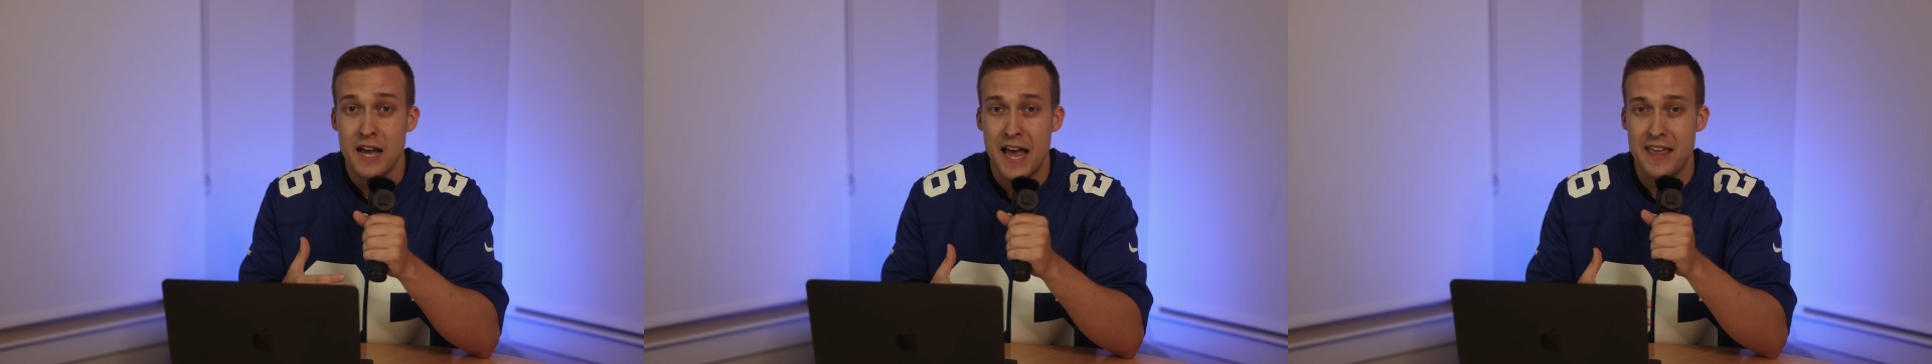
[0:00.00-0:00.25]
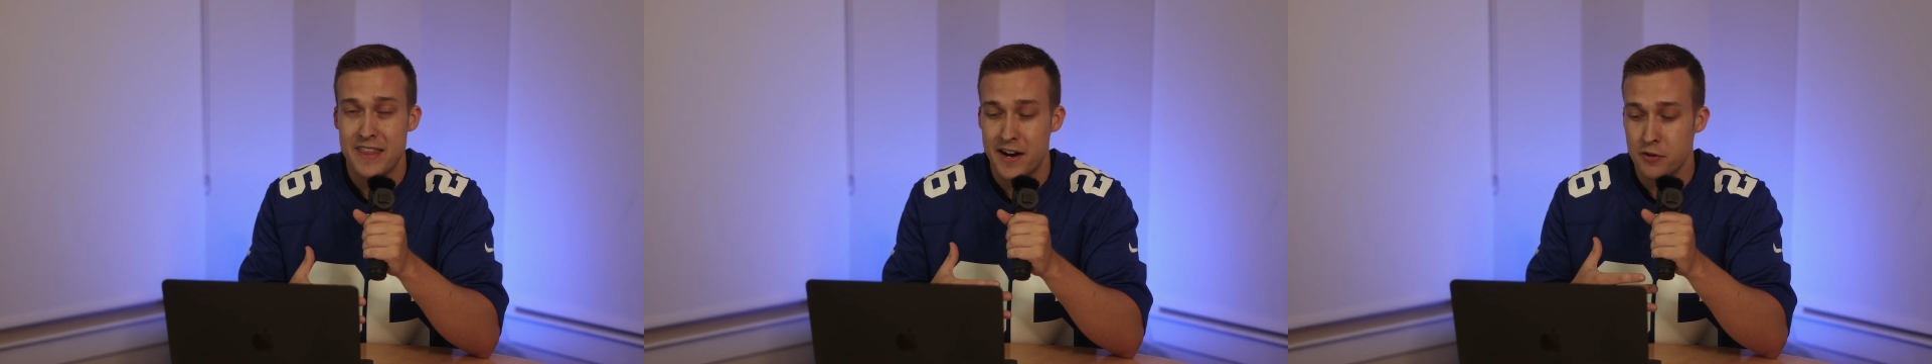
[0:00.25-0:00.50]

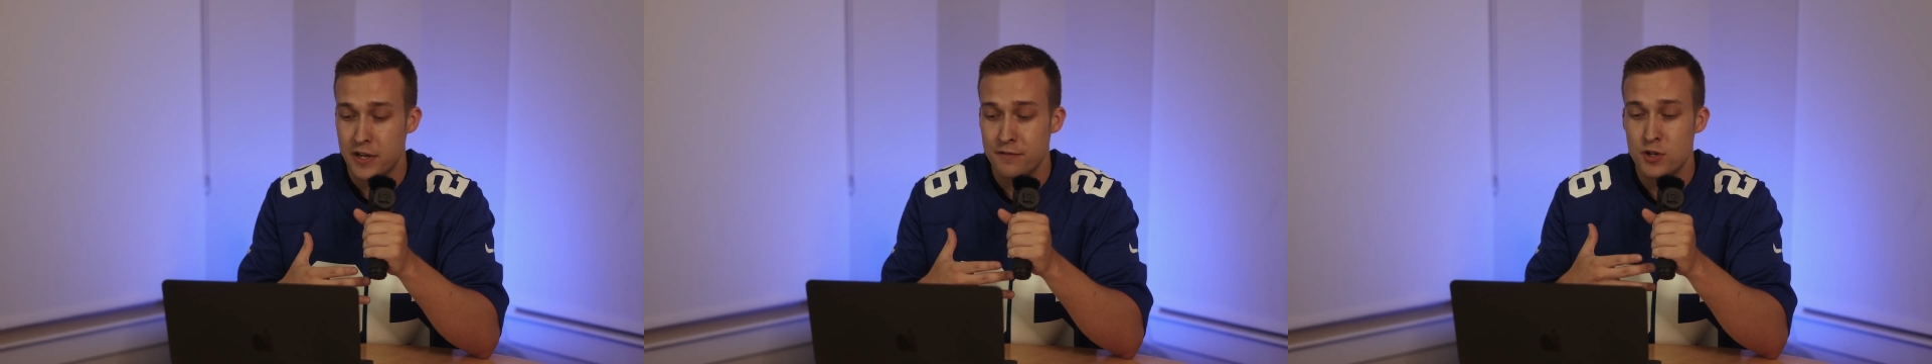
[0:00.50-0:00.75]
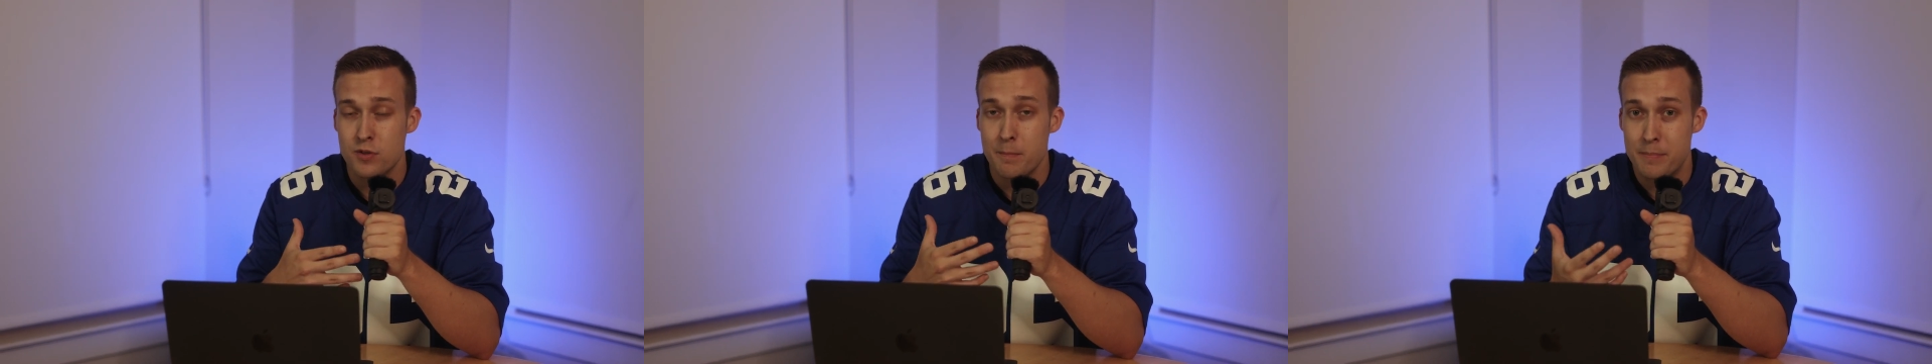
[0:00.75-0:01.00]
and then I'll give
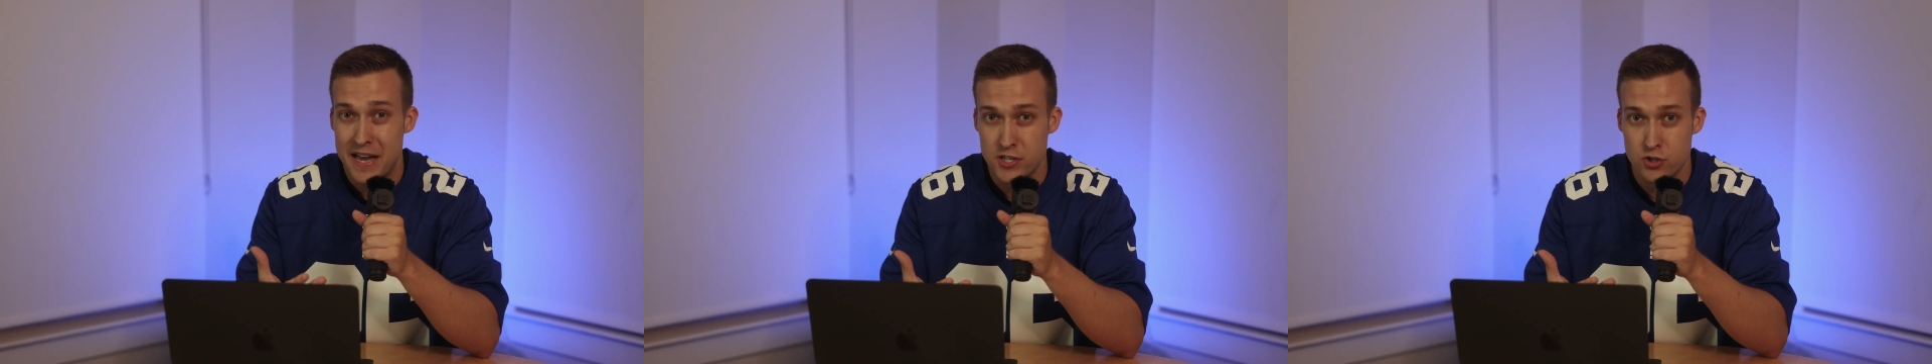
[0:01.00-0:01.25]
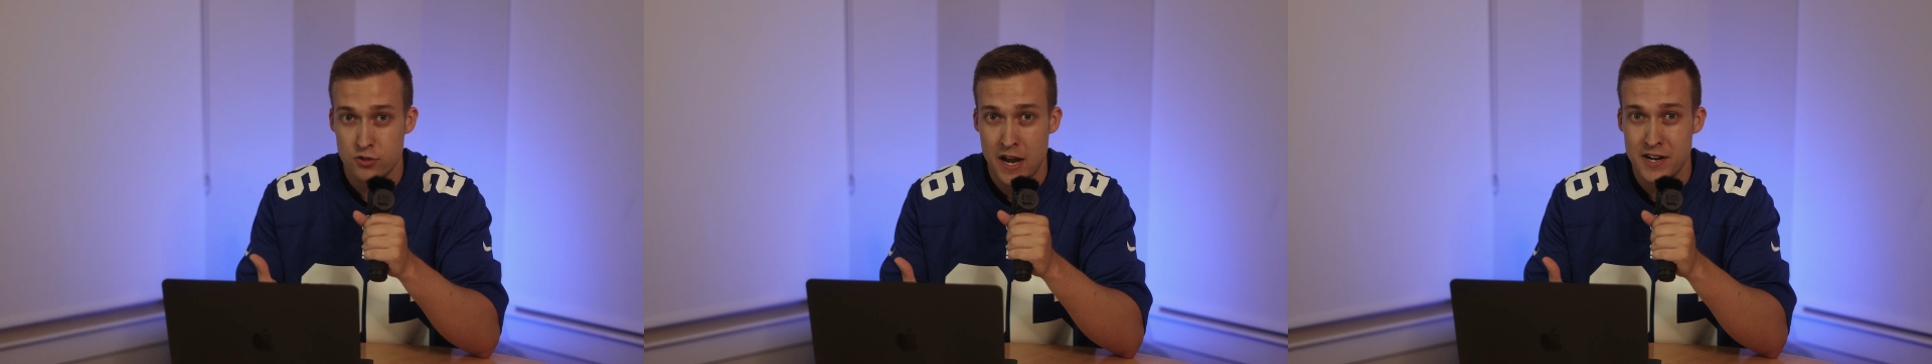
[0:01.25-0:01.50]
you the
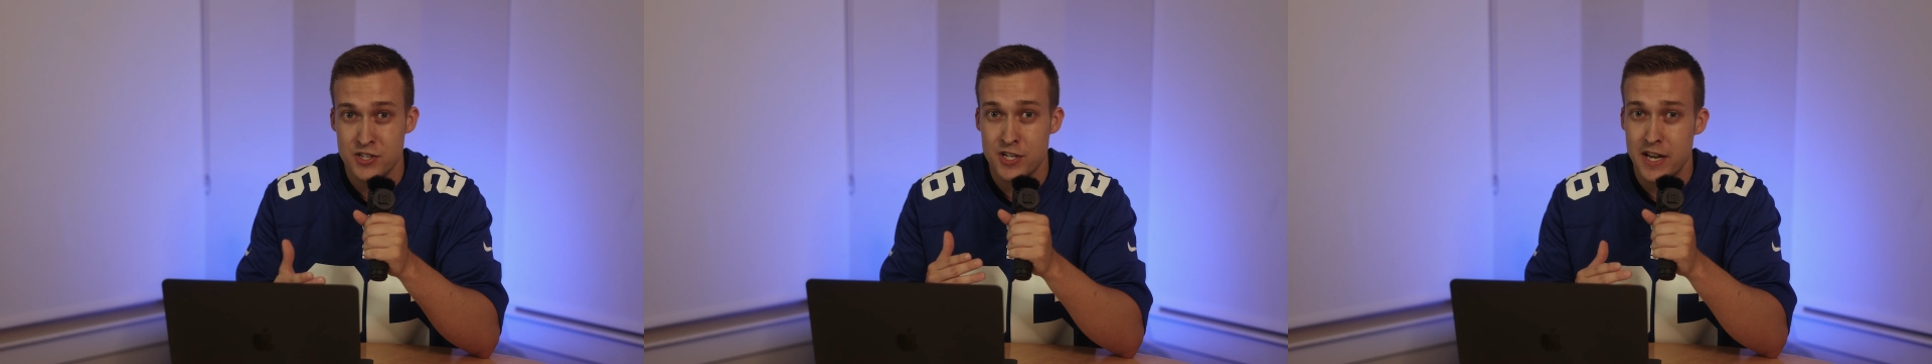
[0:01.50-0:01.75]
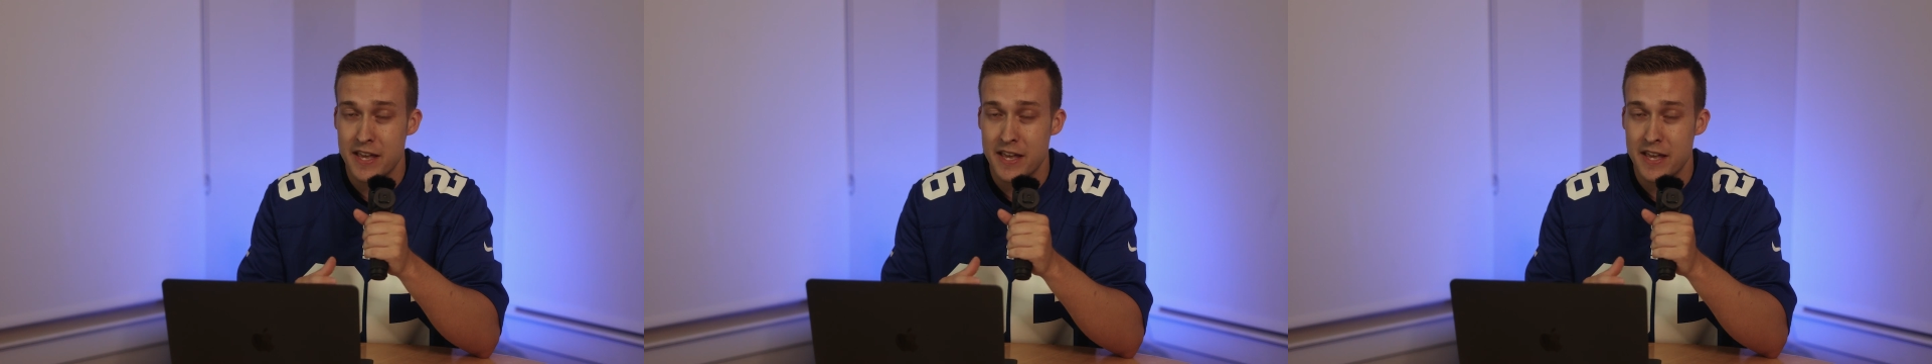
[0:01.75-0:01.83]
best strategy,